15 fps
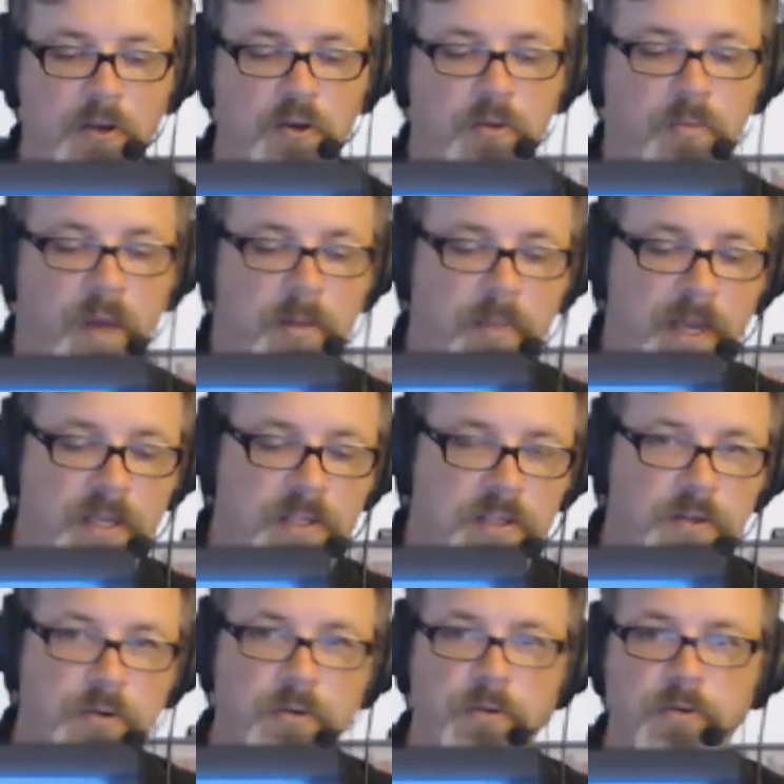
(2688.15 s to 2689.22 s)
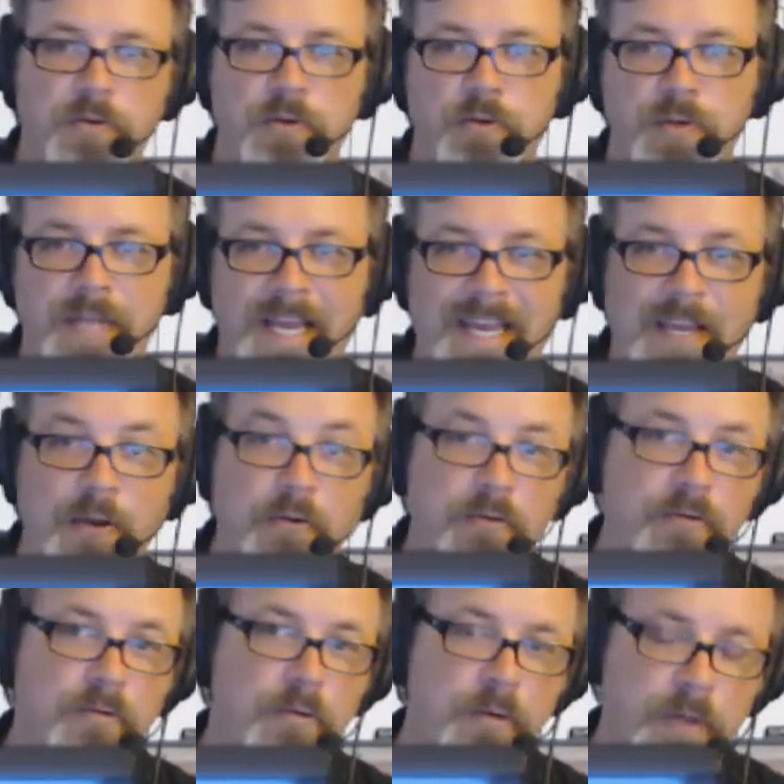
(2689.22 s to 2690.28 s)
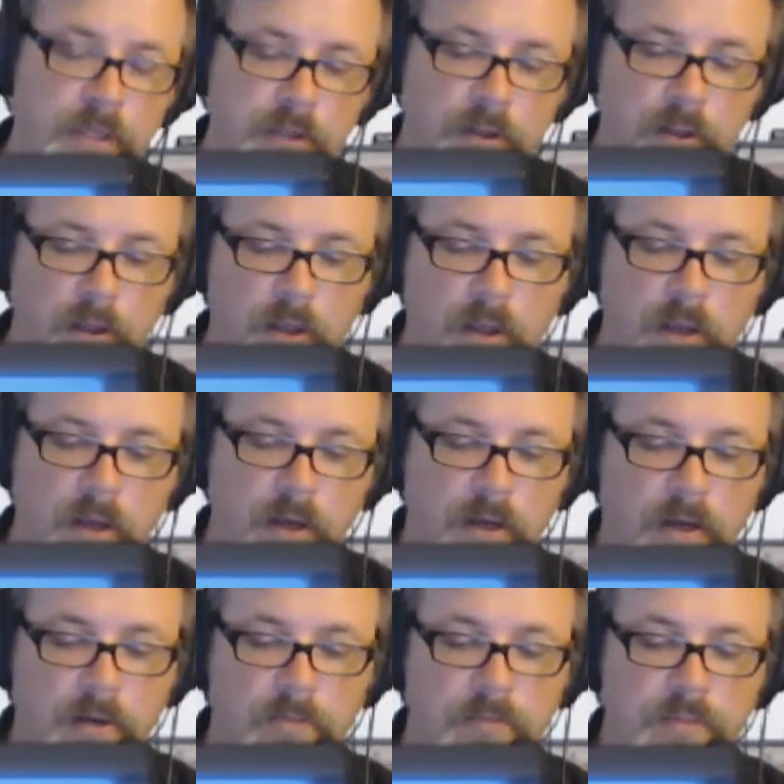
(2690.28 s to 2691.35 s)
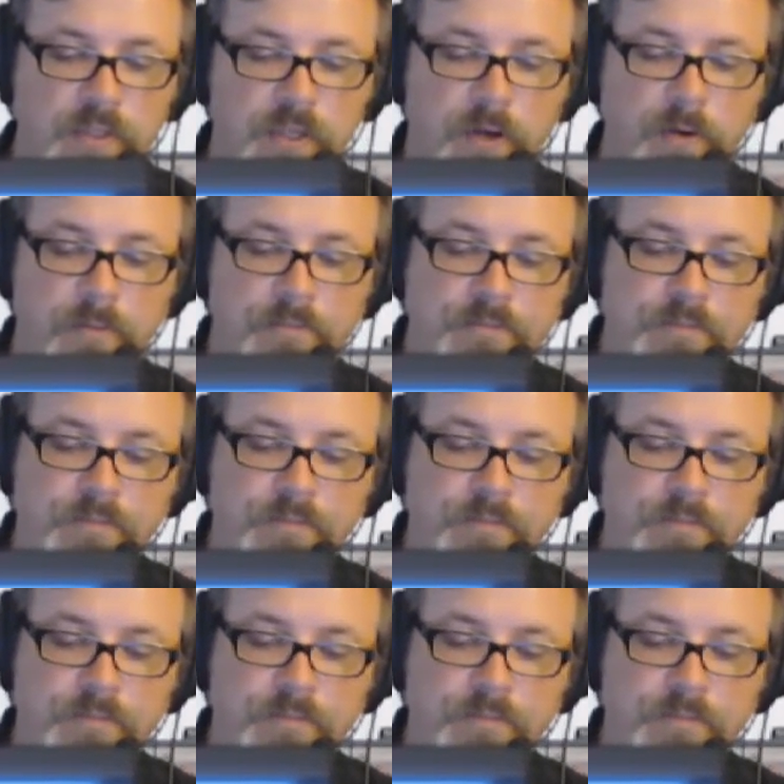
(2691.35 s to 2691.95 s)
do my best to, to take you through it. Um, so